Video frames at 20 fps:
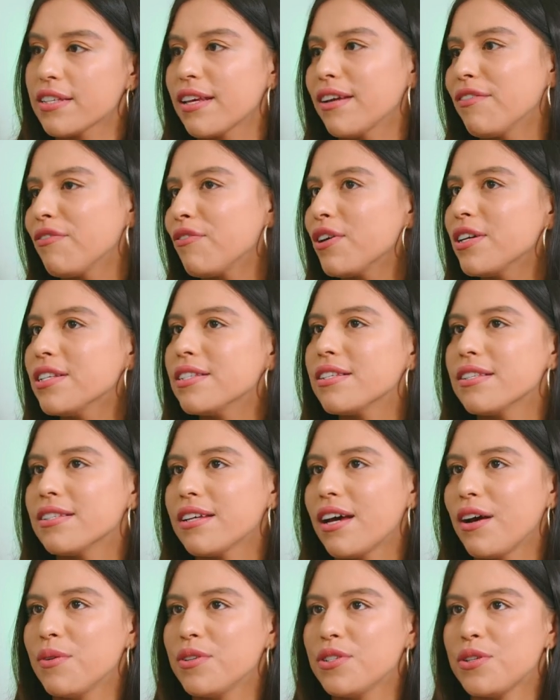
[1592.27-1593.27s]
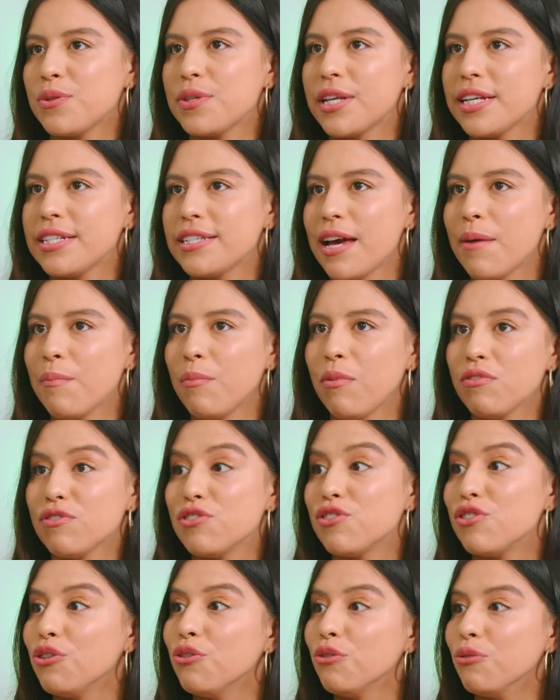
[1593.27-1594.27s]
Like, for instance, I always use the example
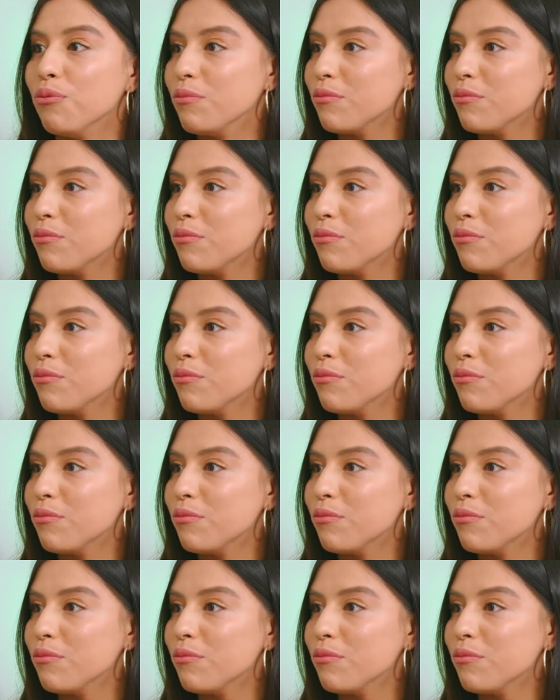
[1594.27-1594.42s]
Zoom,